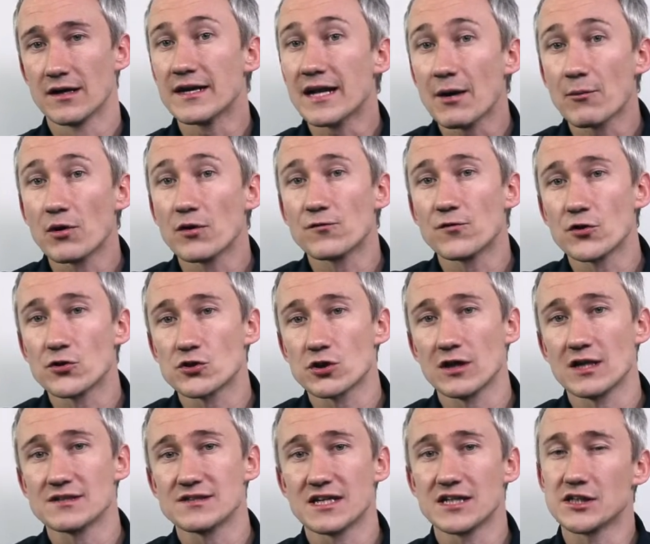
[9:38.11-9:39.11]
Network
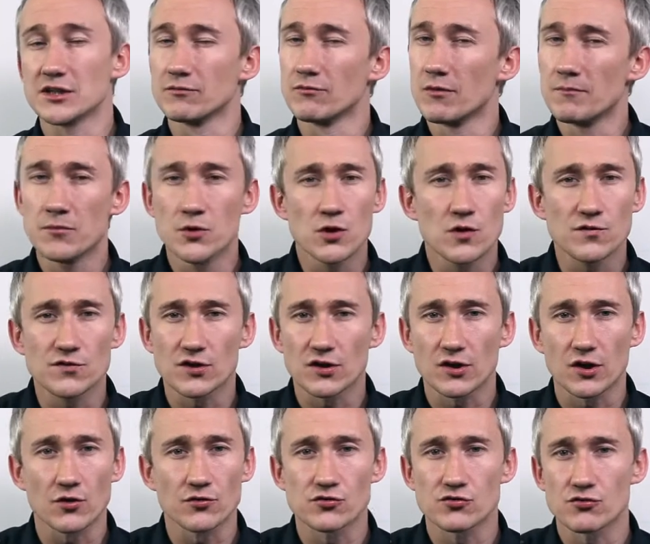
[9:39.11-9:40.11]
virtualization removes
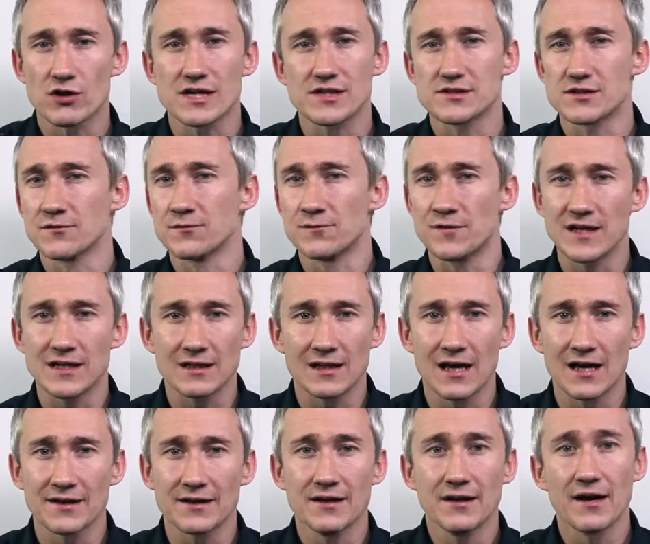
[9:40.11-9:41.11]
the constraints of
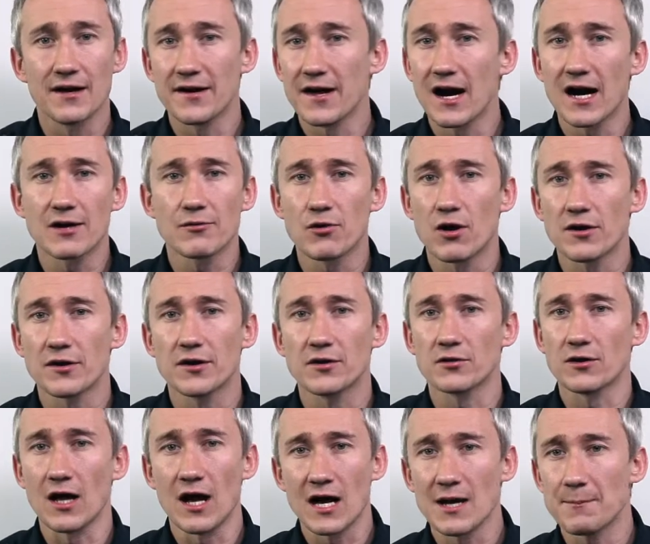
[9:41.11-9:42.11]
VLAN and
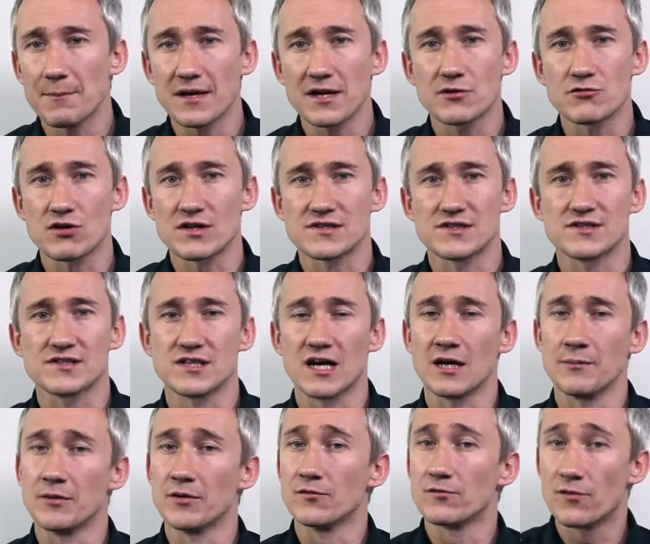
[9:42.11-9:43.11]
hierarchical IP address
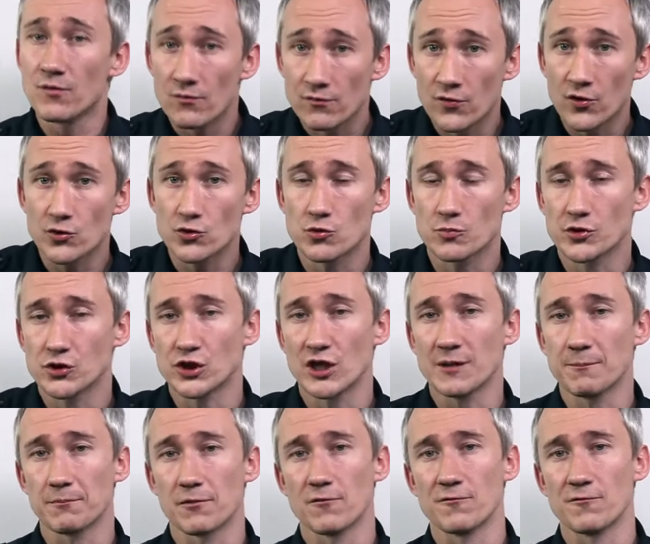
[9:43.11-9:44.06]
assignment from virtual machine